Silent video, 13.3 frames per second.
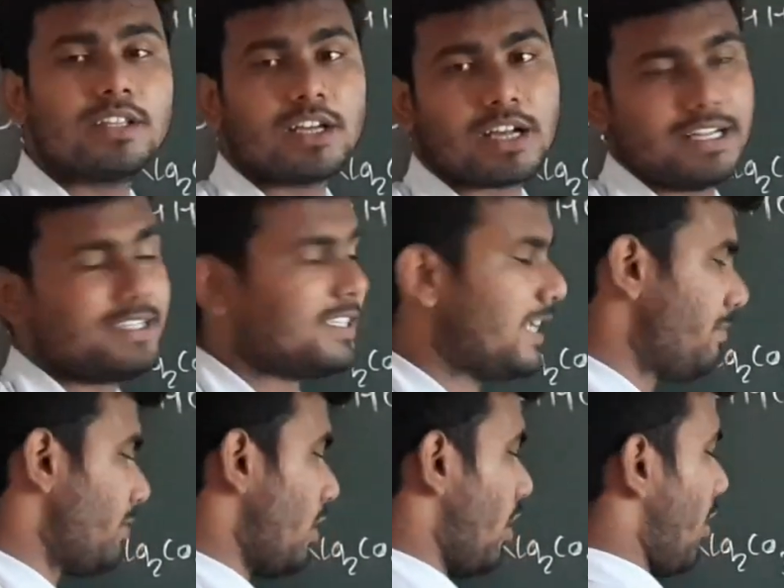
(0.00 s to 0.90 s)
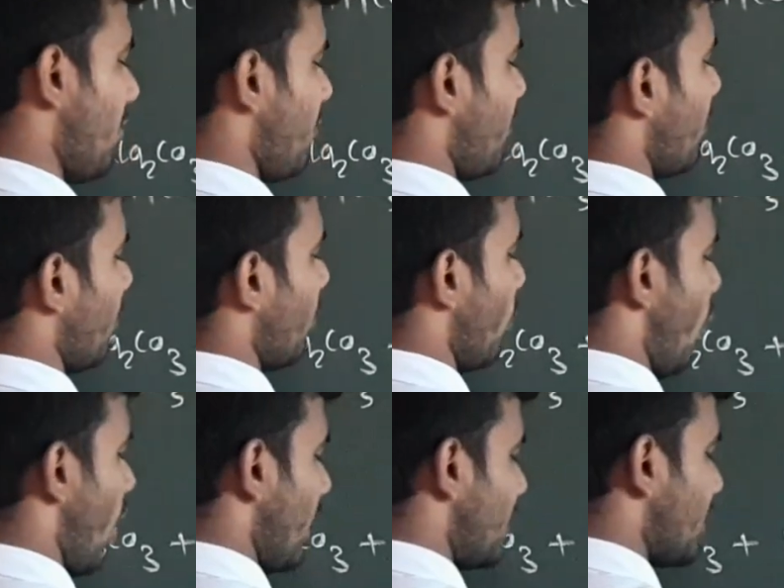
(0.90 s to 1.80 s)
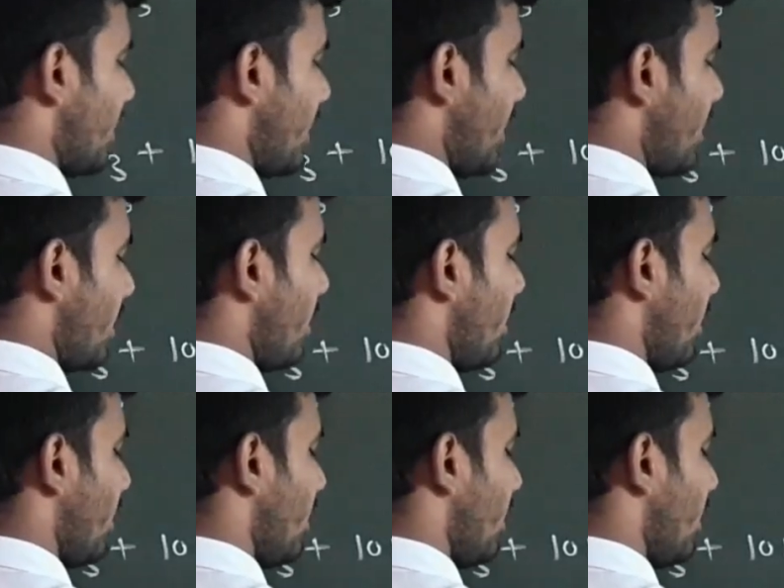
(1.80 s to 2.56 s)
the concept of water